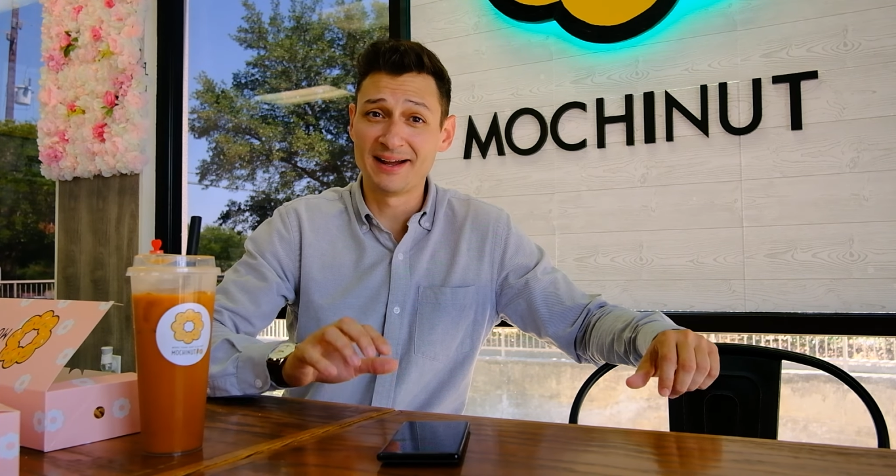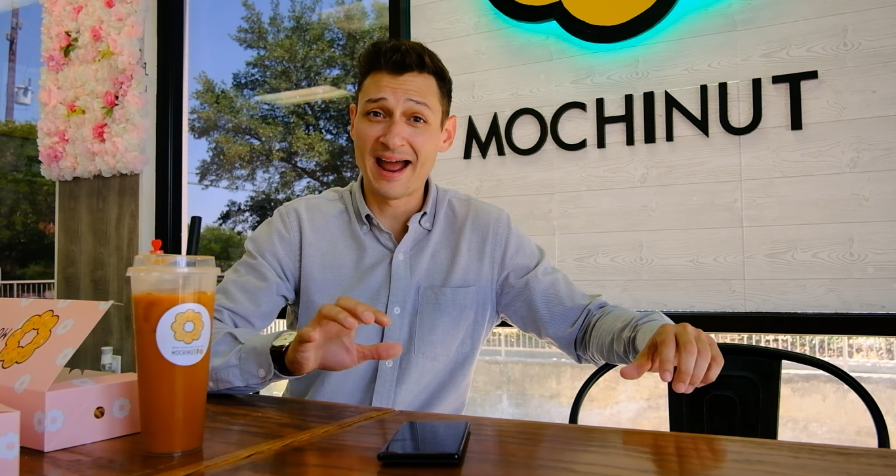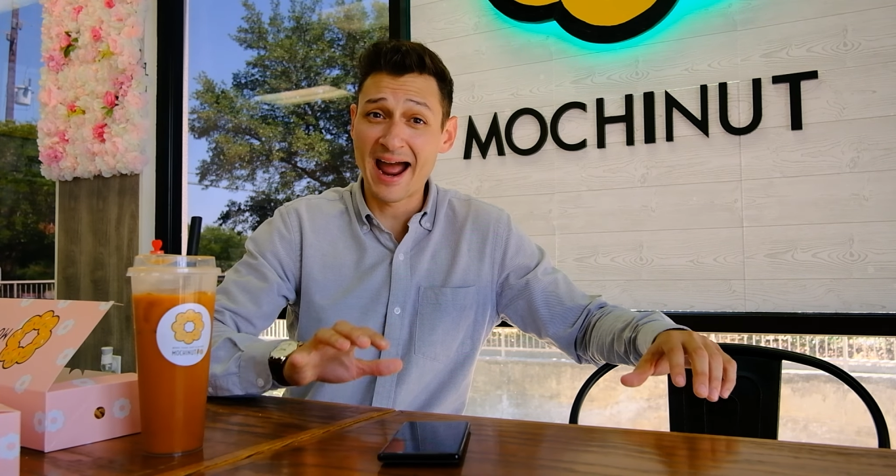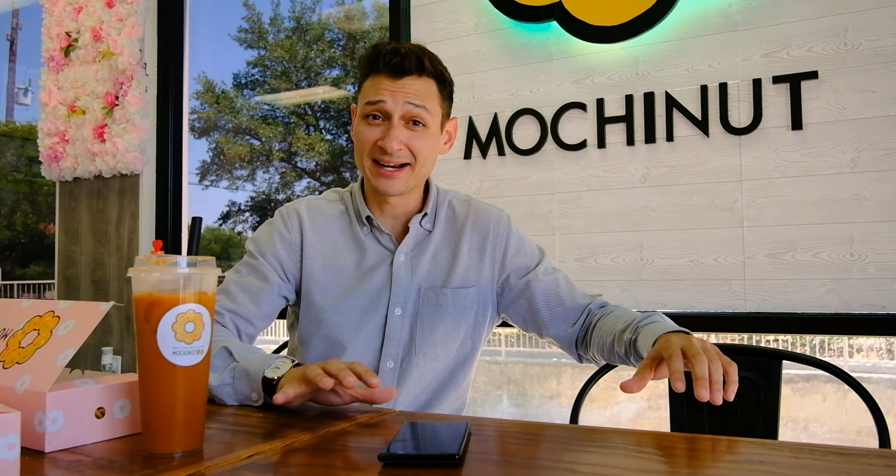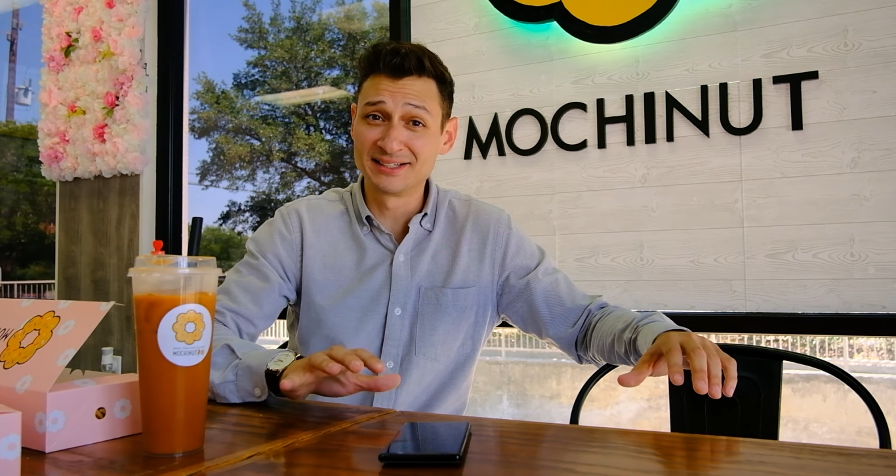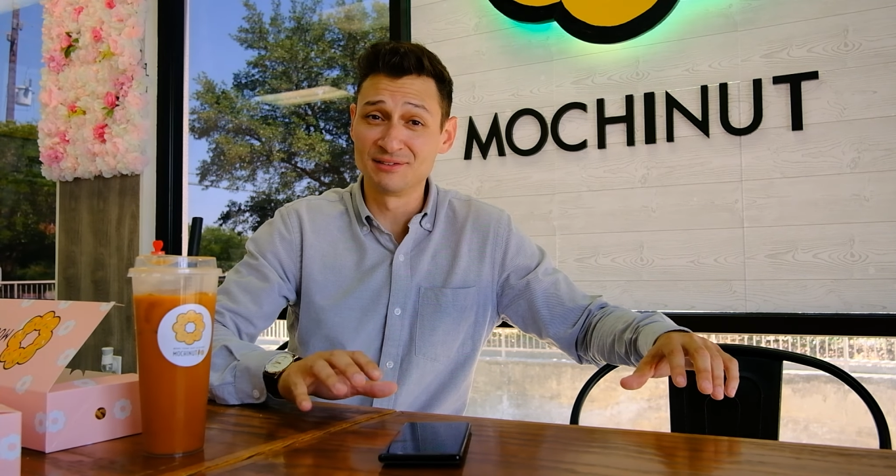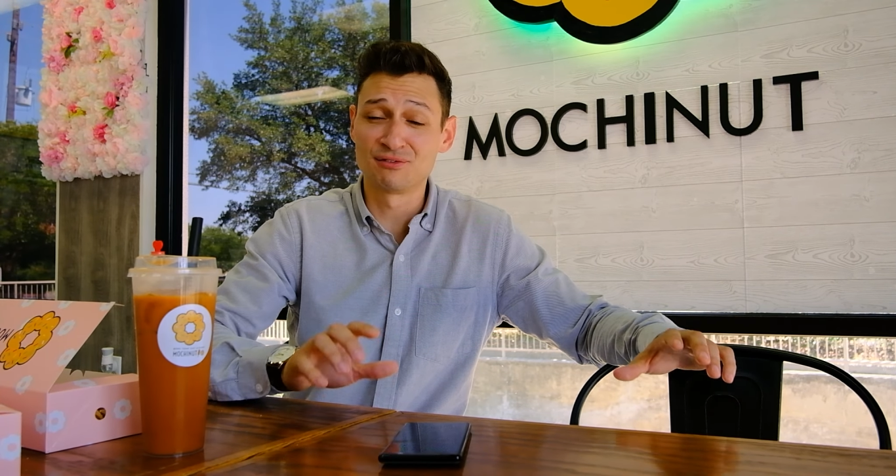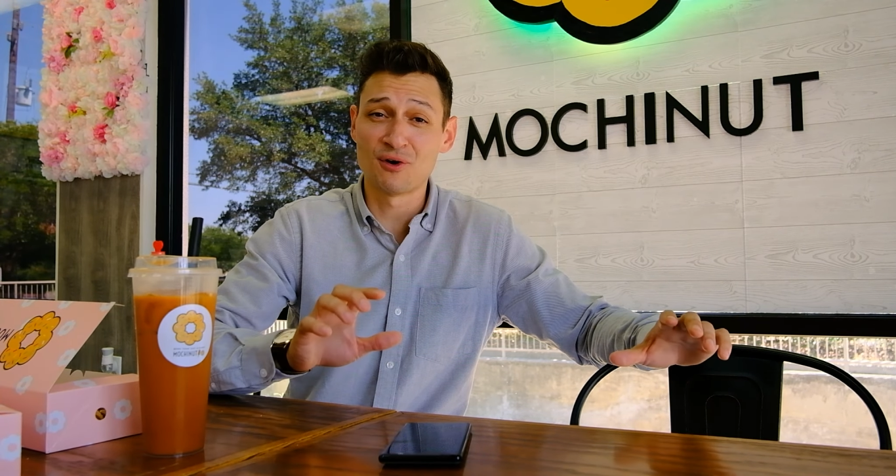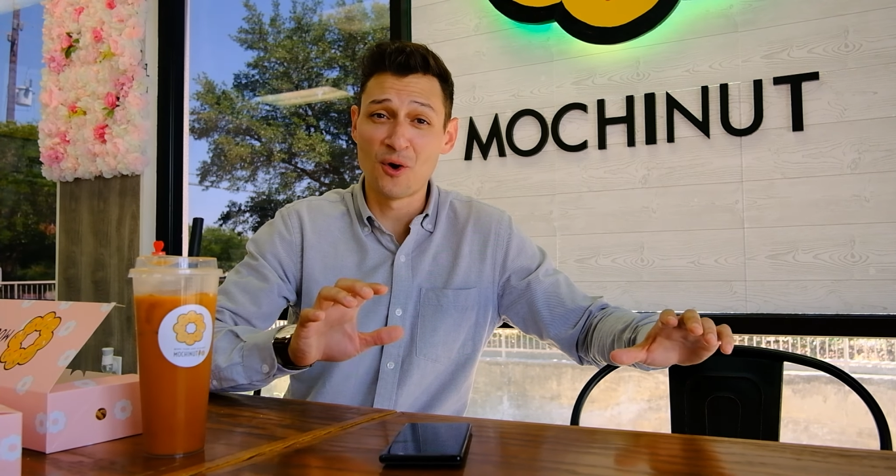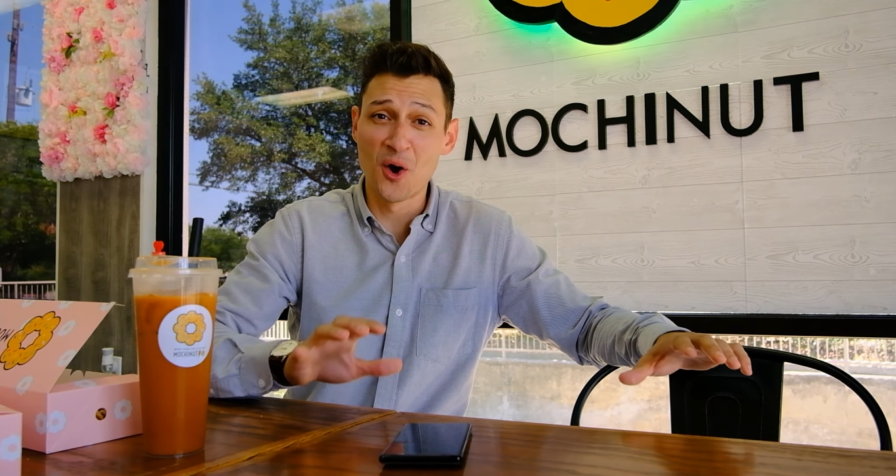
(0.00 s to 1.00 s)
active
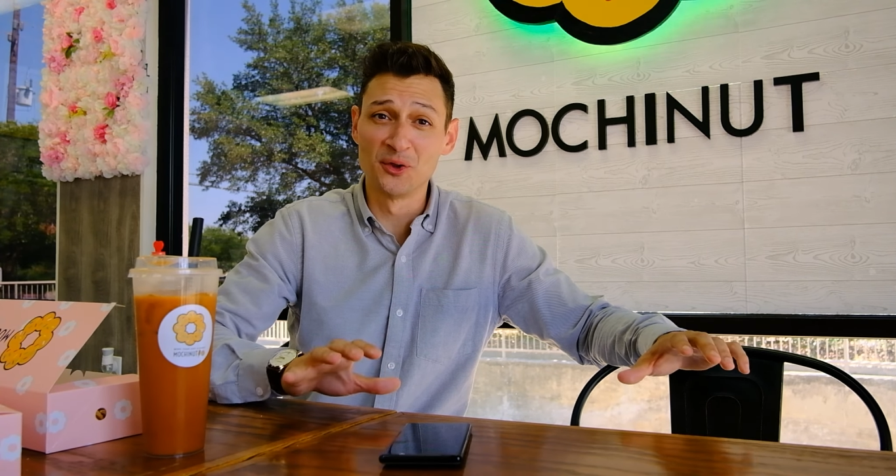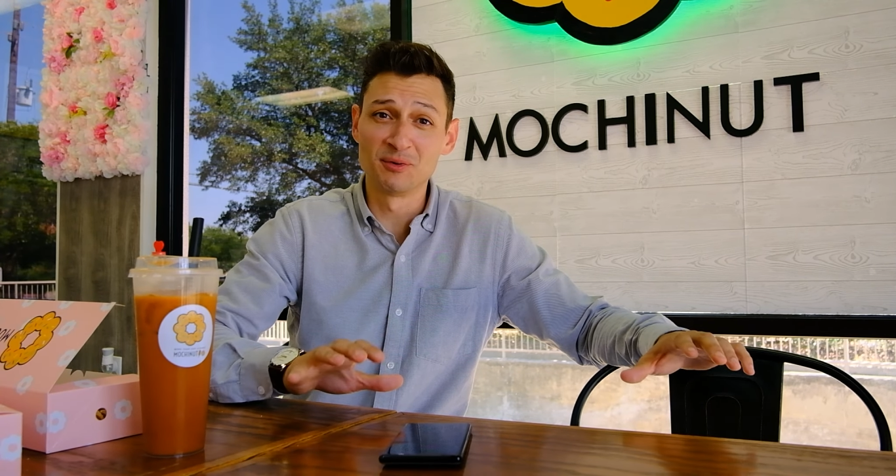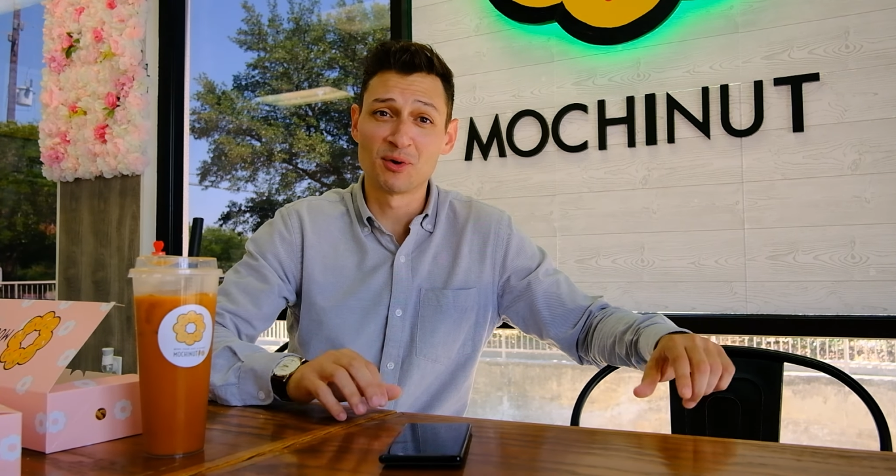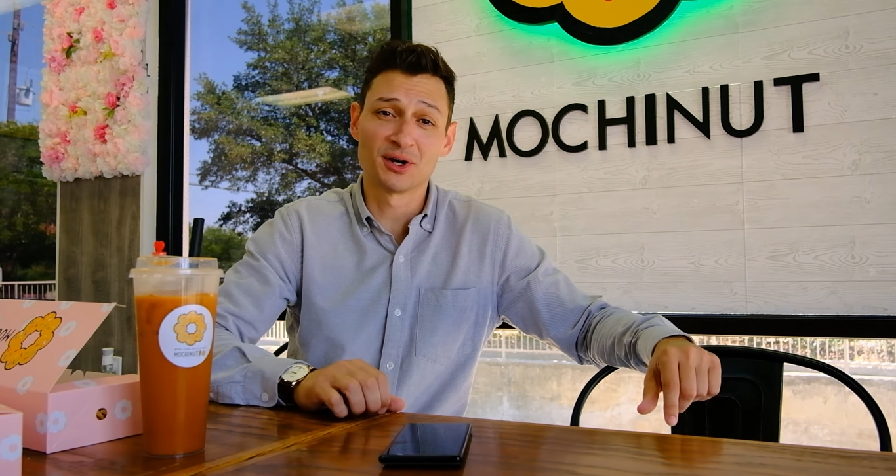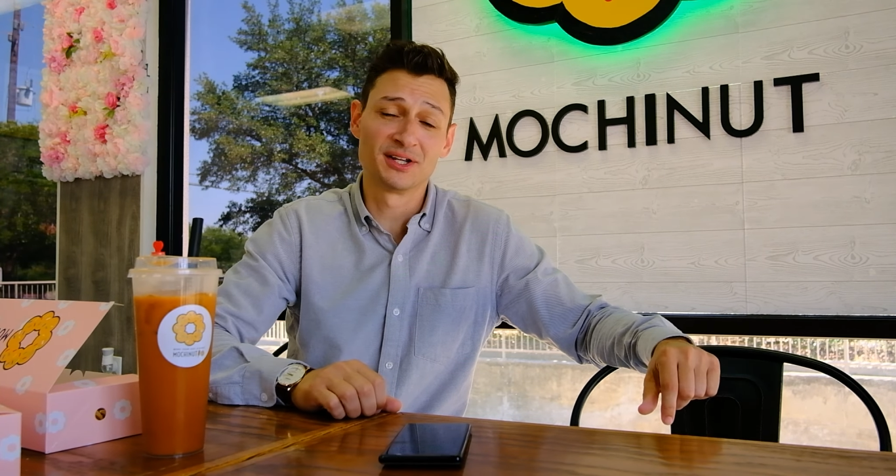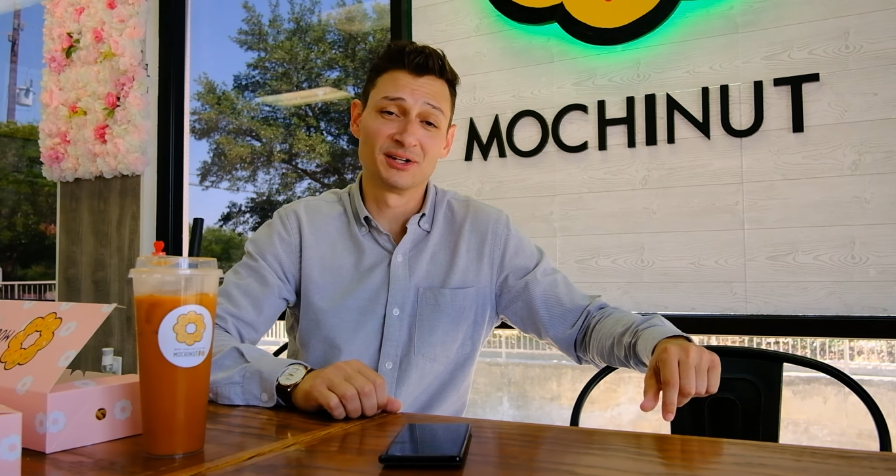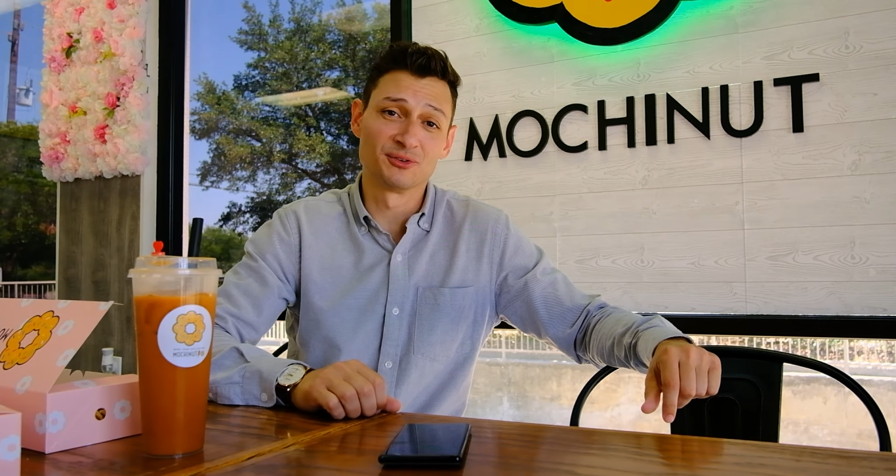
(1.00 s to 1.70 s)
on the market